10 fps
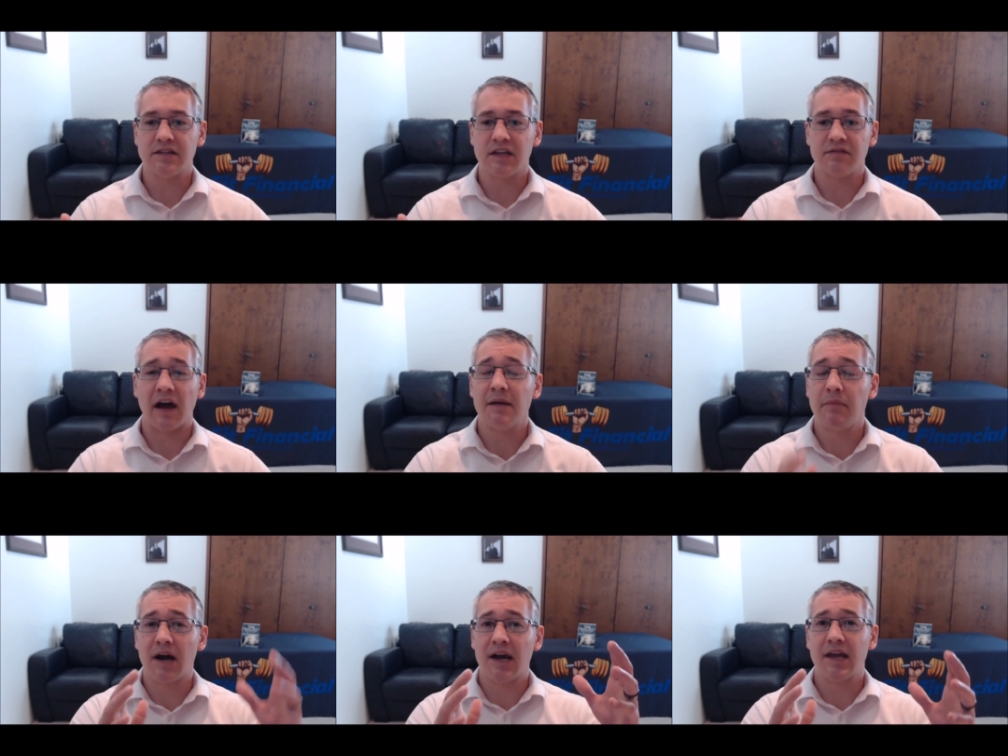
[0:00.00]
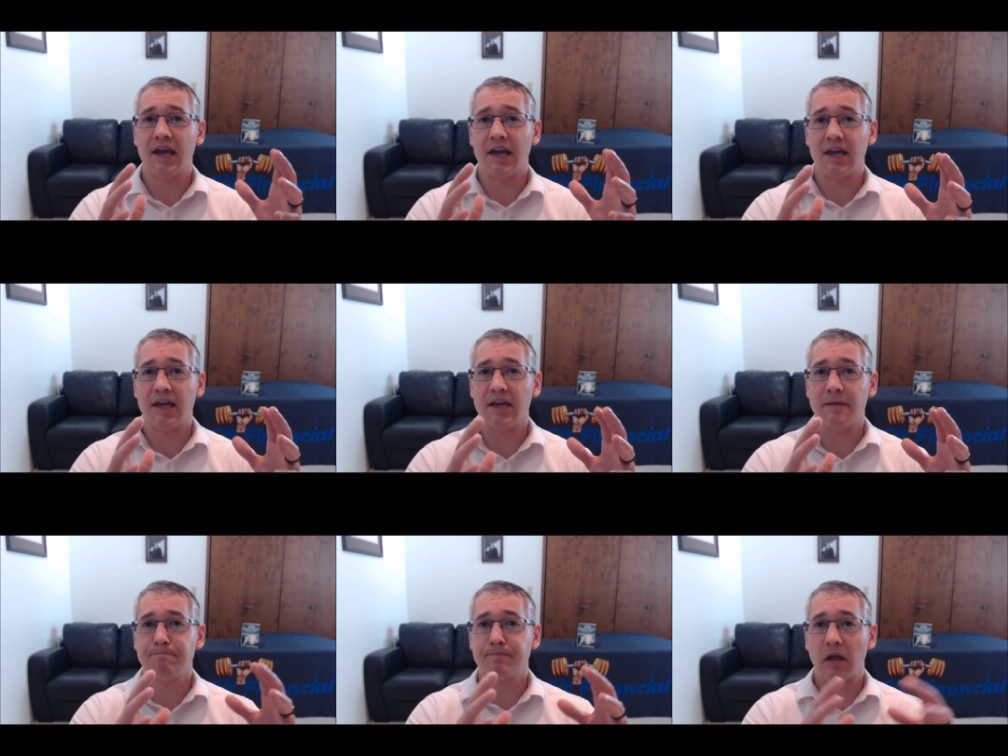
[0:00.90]
if I buy a
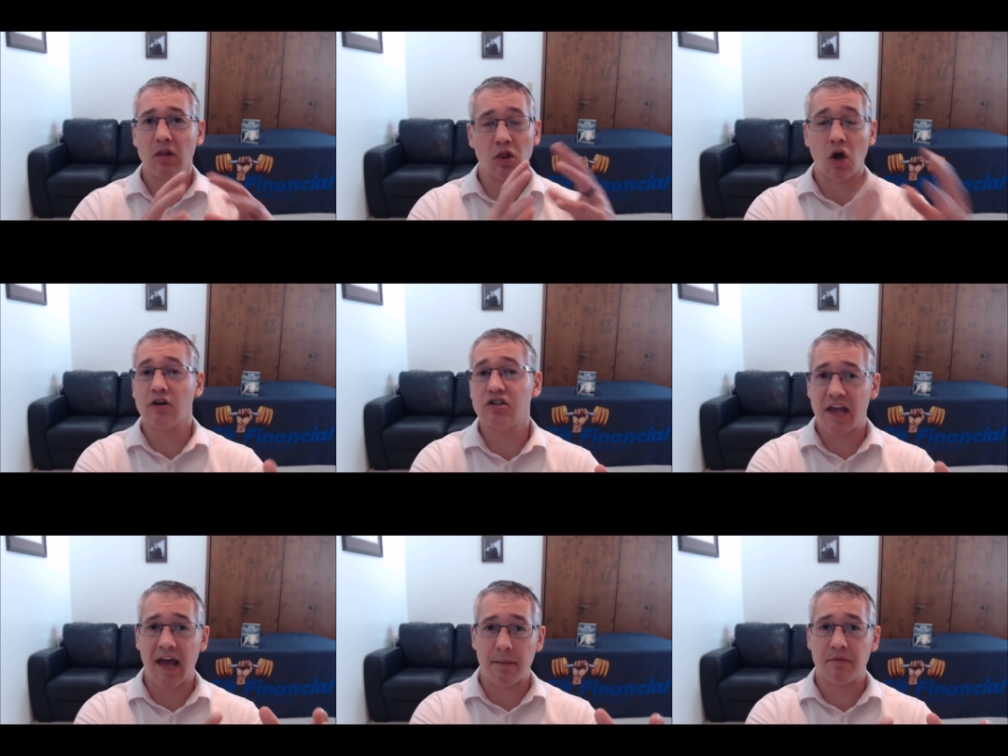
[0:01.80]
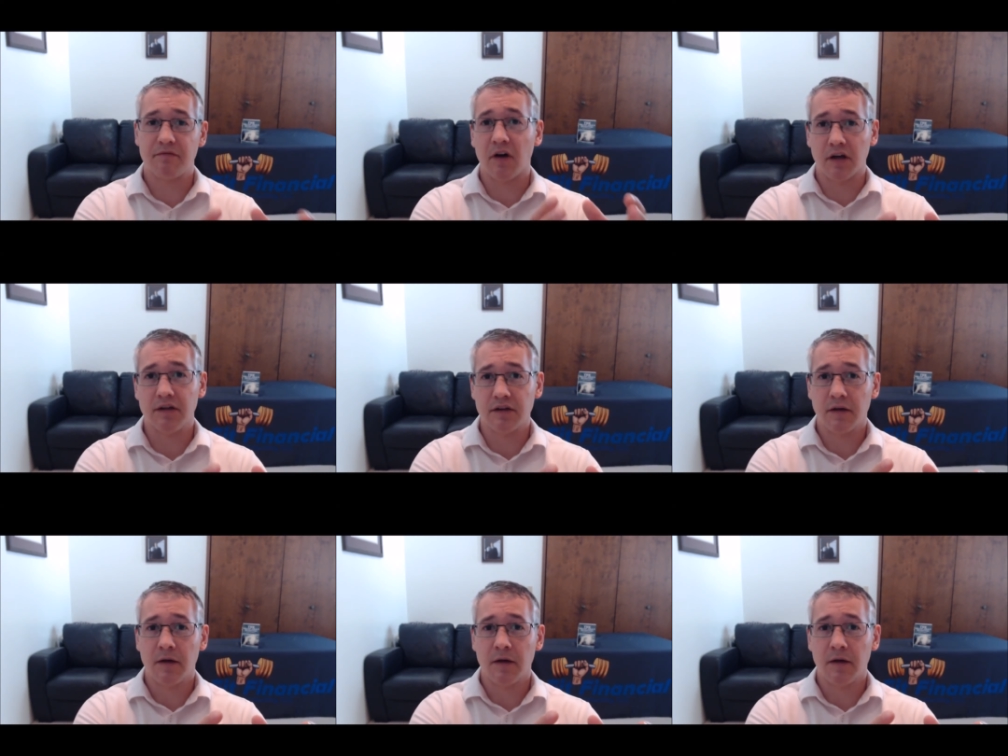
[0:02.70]
large cap fund,